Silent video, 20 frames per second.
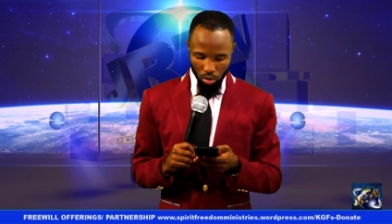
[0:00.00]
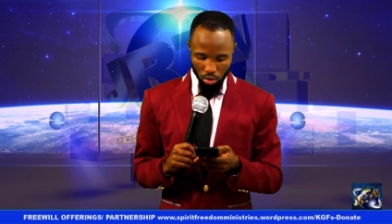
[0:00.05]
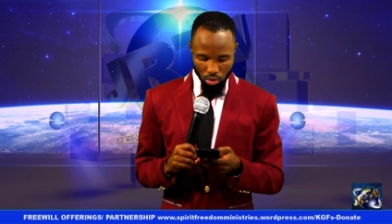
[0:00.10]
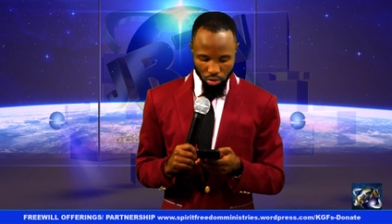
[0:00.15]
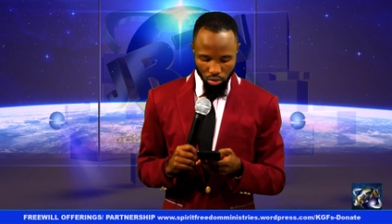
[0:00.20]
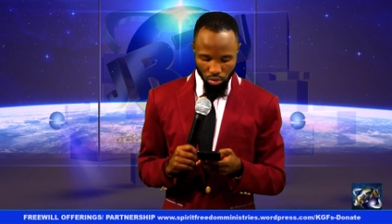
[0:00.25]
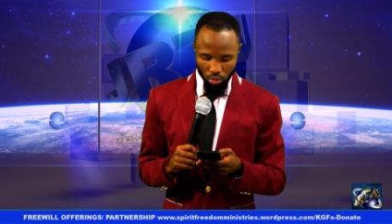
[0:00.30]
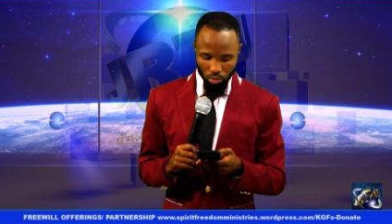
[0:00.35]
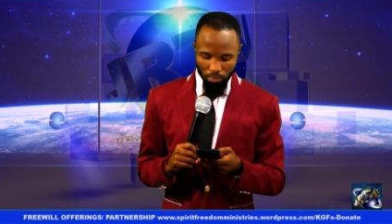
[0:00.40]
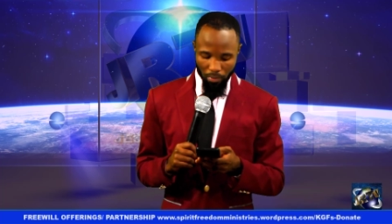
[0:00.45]

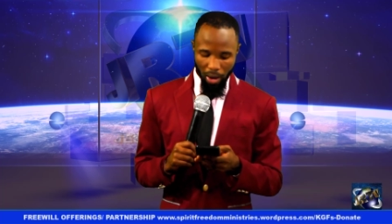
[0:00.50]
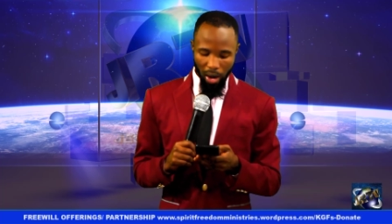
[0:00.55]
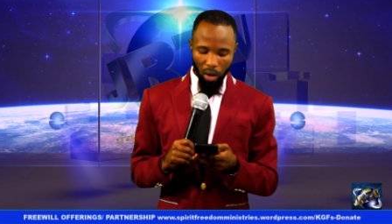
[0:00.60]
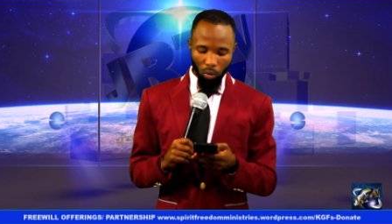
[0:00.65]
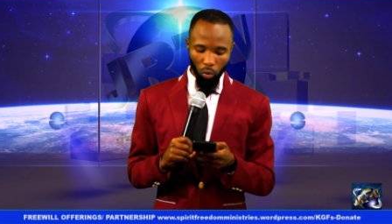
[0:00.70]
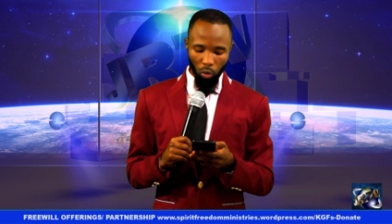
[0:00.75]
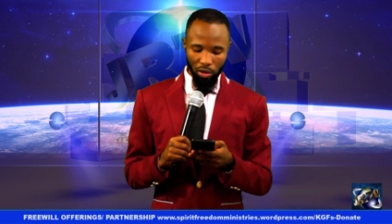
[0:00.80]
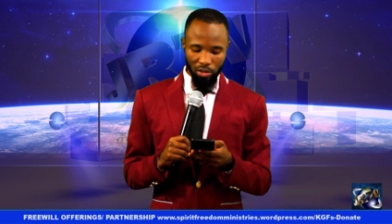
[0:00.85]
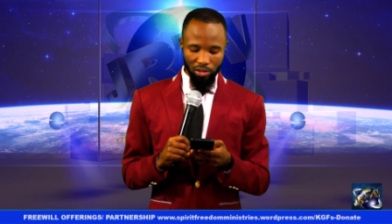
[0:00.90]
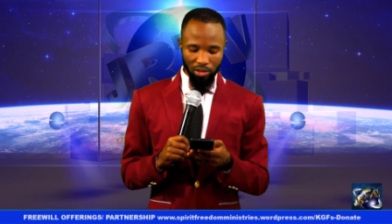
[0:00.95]

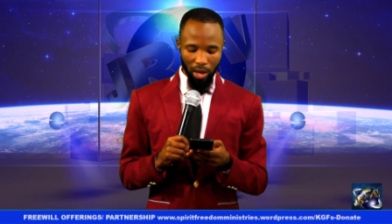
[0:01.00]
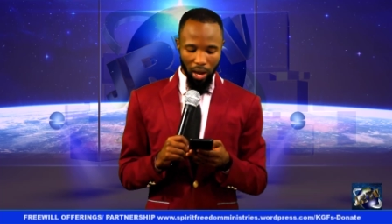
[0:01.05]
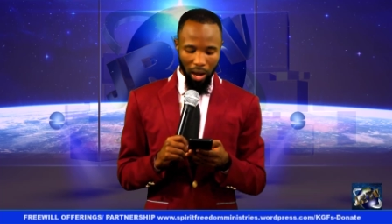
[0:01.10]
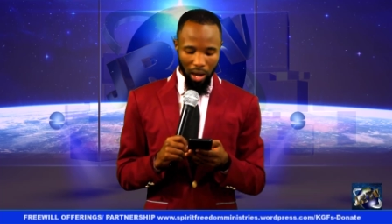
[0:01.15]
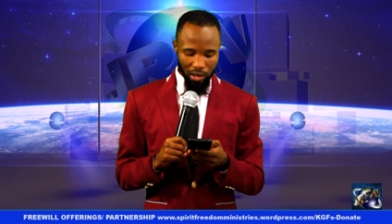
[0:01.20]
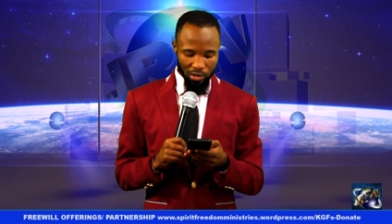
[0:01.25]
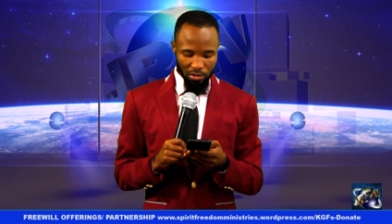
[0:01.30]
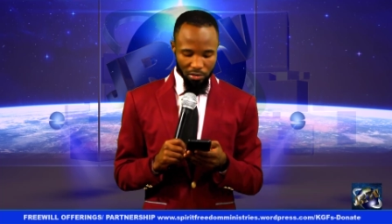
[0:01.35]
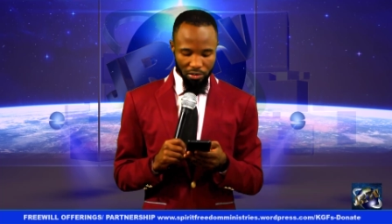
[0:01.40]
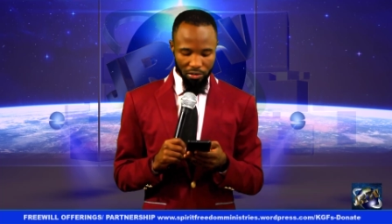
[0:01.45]
Zuma was
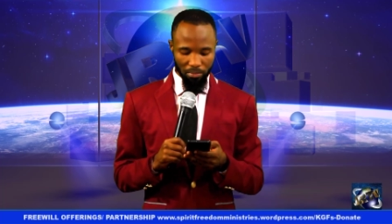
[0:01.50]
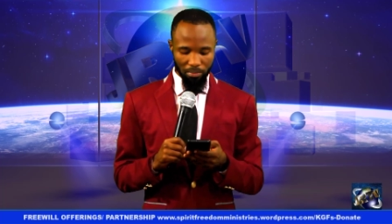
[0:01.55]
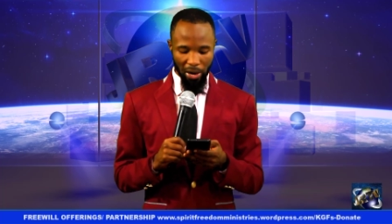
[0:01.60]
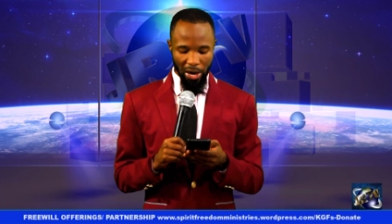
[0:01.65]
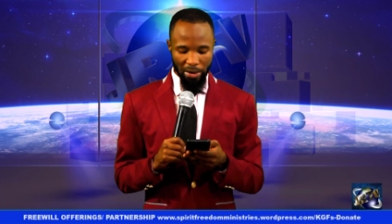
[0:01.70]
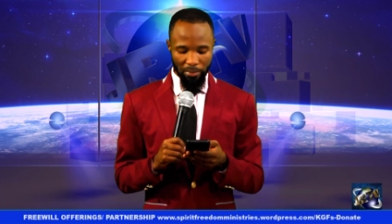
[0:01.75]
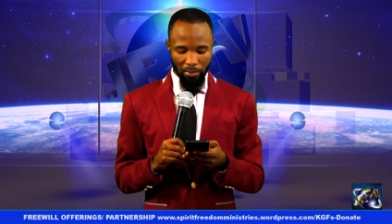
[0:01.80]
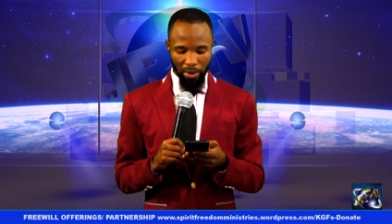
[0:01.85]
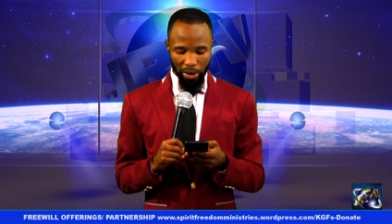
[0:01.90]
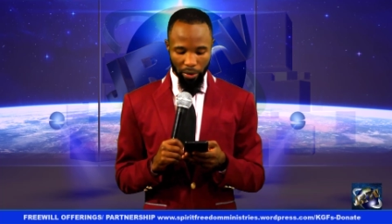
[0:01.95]
asked
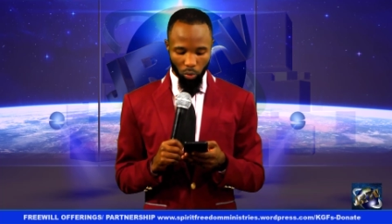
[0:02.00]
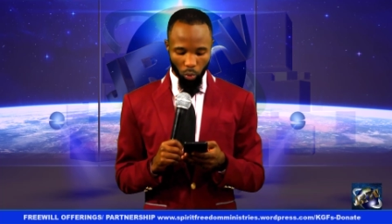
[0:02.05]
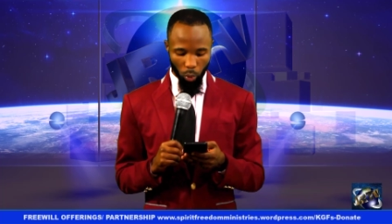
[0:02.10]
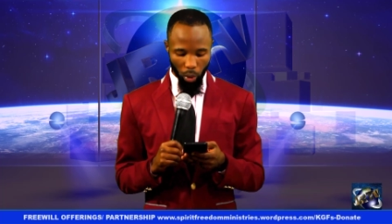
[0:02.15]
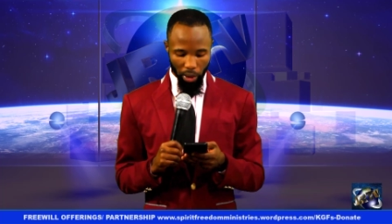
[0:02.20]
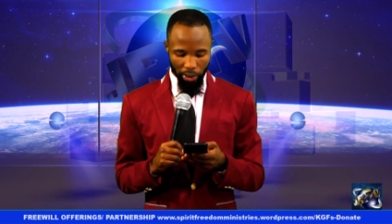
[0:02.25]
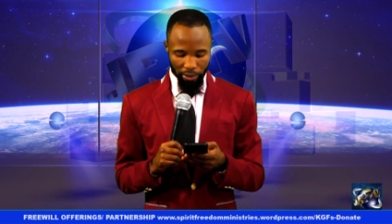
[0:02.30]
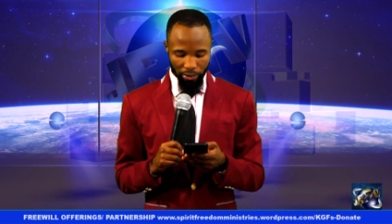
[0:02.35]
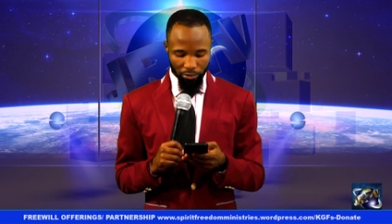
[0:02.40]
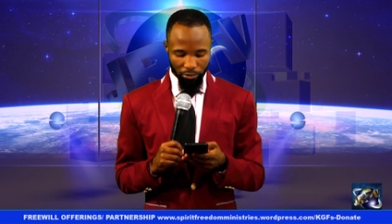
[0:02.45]
by my
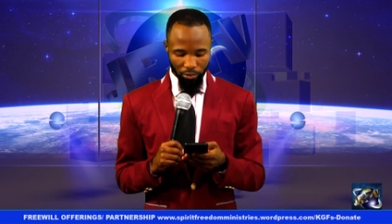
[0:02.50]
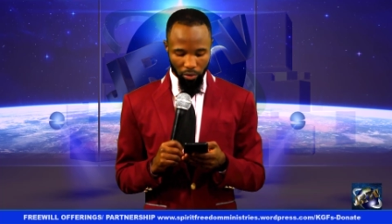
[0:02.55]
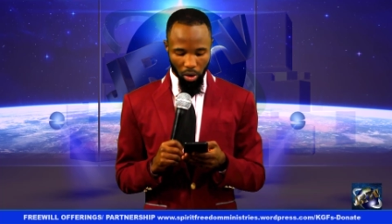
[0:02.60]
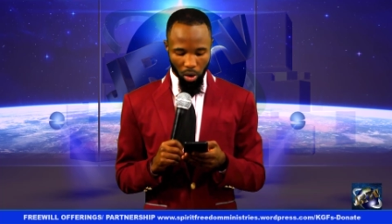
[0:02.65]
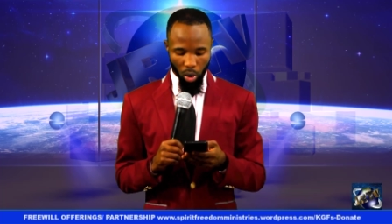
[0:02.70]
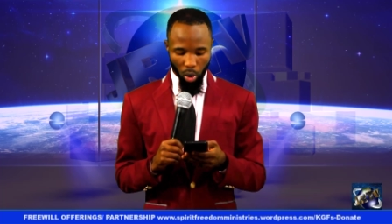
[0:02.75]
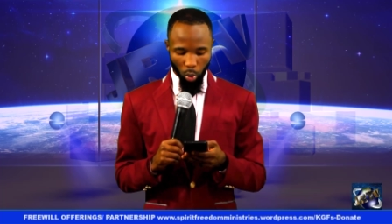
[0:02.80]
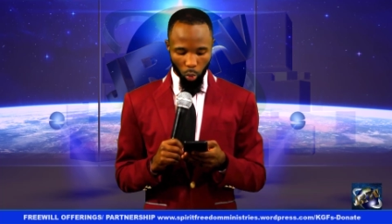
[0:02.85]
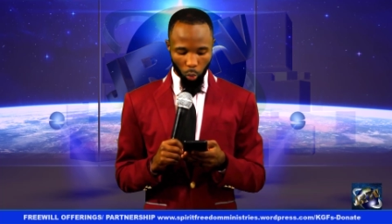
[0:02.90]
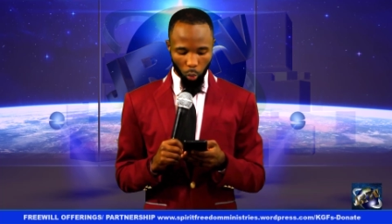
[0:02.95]
wife,
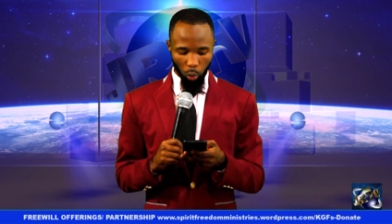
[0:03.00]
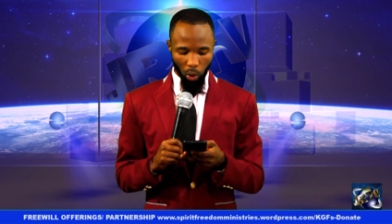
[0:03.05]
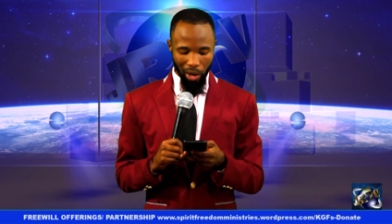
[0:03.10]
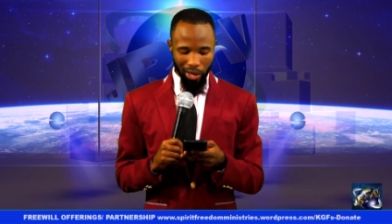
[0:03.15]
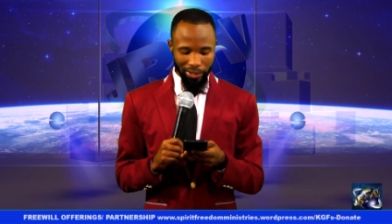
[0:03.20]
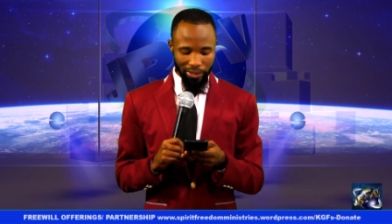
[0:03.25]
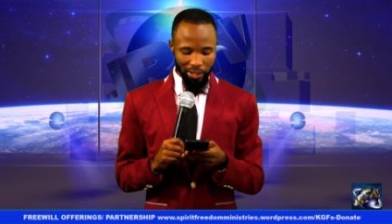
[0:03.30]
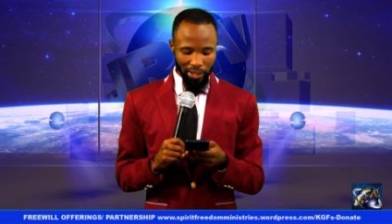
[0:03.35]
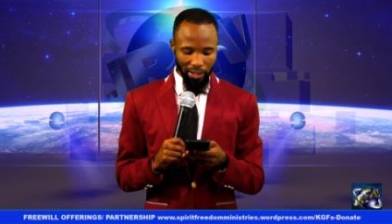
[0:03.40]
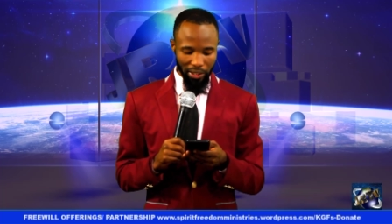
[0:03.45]

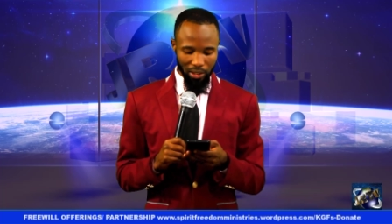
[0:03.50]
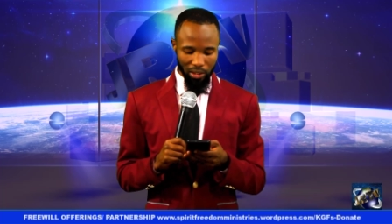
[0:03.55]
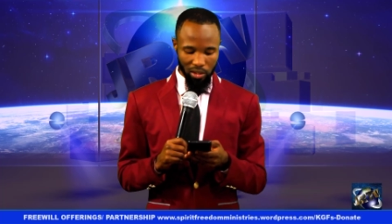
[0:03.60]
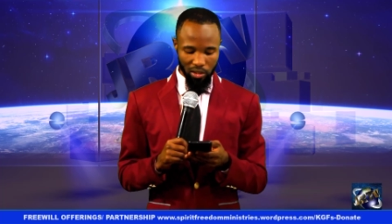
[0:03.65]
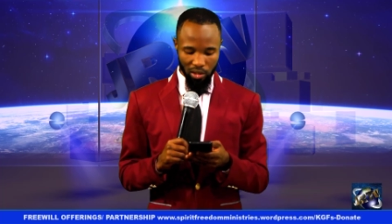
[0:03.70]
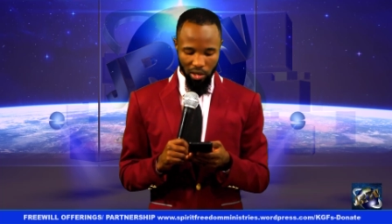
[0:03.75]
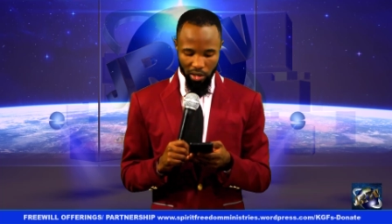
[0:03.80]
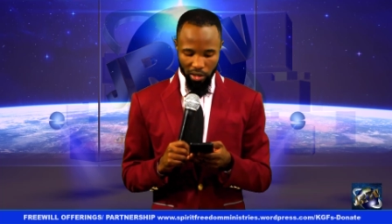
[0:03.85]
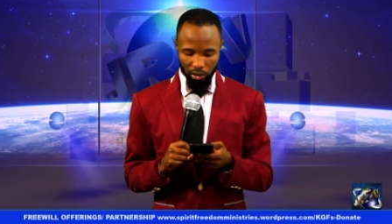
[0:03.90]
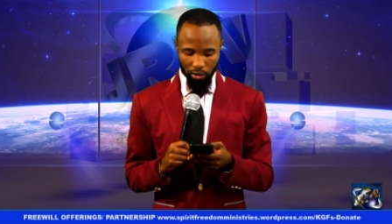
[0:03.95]
why
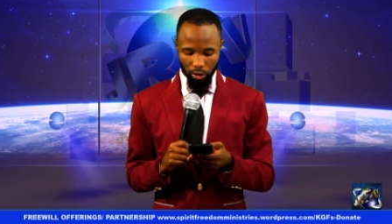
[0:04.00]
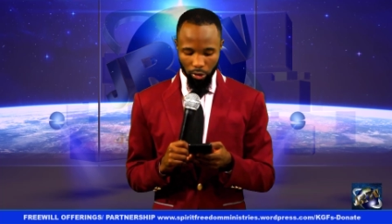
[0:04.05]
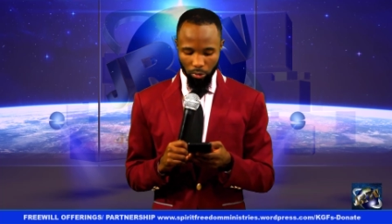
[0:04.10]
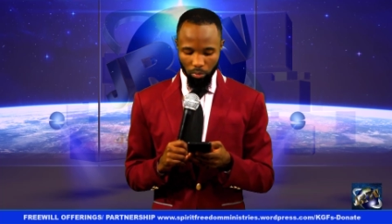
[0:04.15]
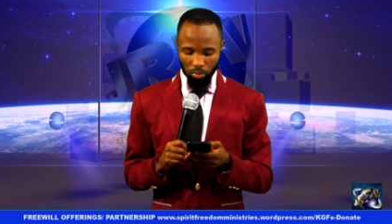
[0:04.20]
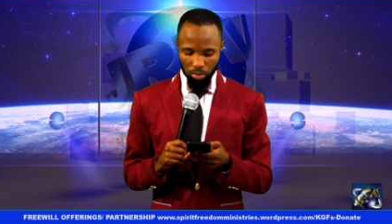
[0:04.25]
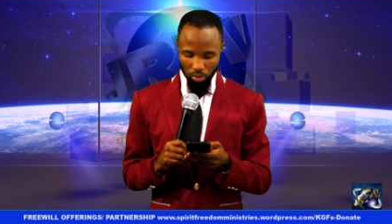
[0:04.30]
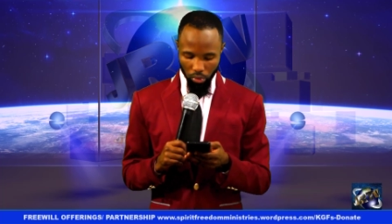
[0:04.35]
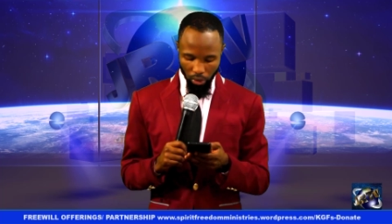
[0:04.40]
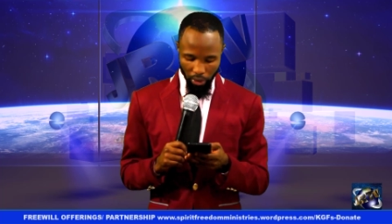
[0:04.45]
is he
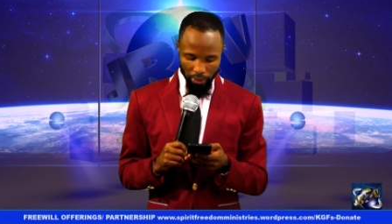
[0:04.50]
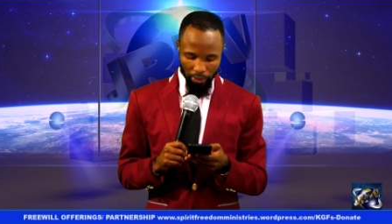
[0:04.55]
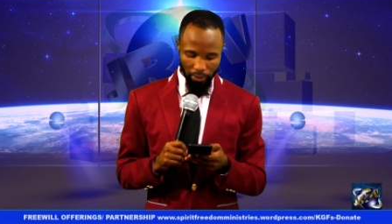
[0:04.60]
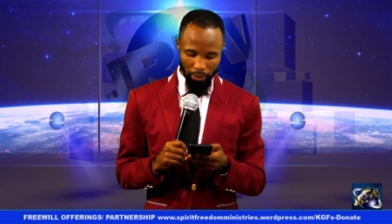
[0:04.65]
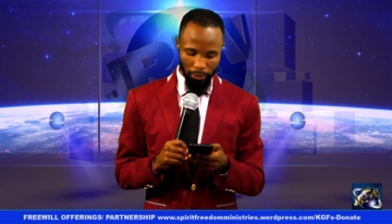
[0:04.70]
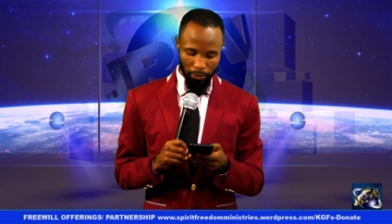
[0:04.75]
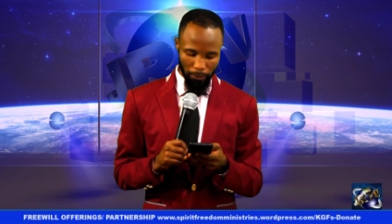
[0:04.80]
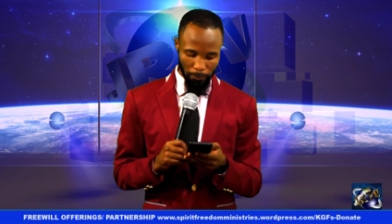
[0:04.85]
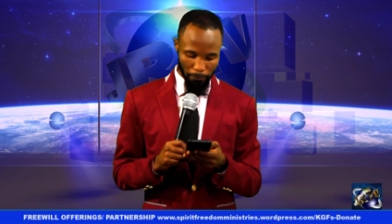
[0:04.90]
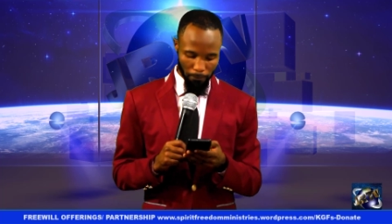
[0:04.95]
not
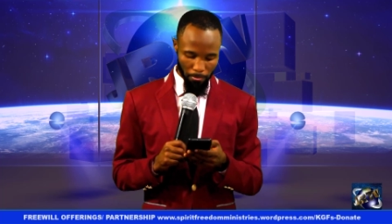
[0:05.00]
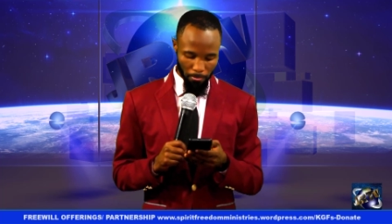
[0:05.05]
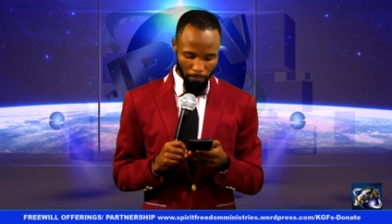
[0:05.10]
praying?